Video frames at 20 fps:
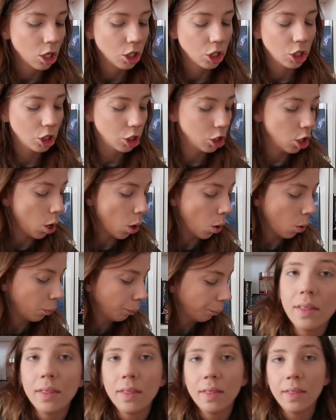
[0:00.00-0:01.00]

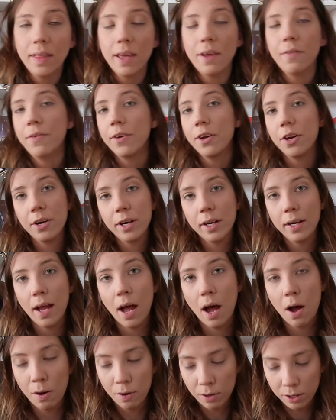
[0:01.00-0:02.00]
So they figured it
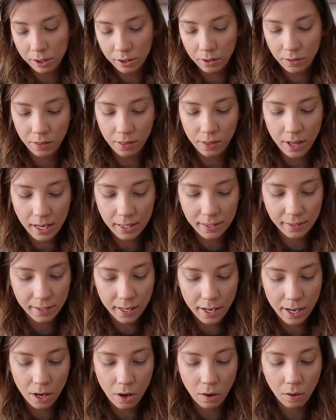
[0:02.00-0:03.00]
out. They
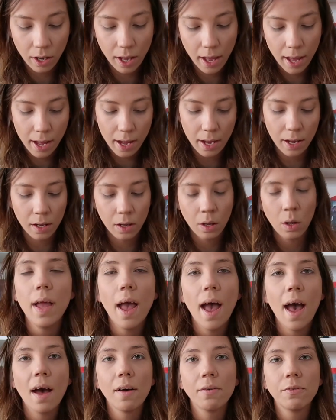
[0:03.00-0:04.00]
said, okay, we
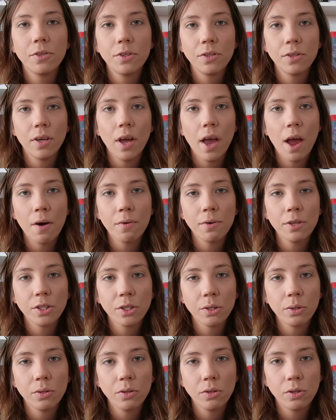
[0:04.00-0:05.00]
have
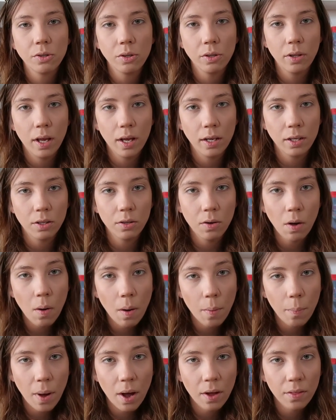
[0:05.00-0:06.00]
Arizona to let
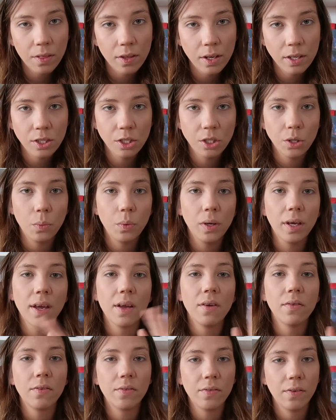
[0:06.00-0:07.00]
know about this so we
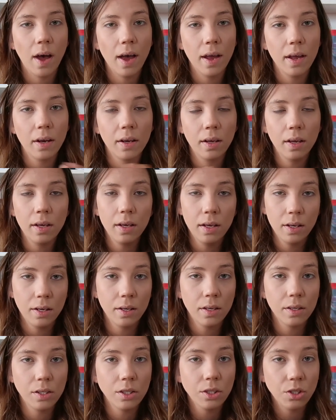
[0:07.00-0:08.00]
can fight
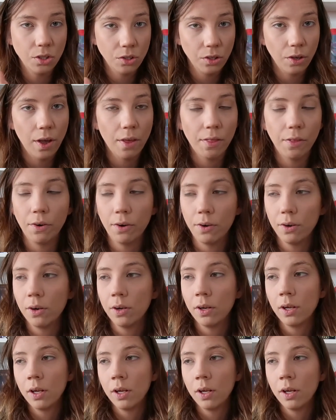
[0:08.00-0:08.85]
it together.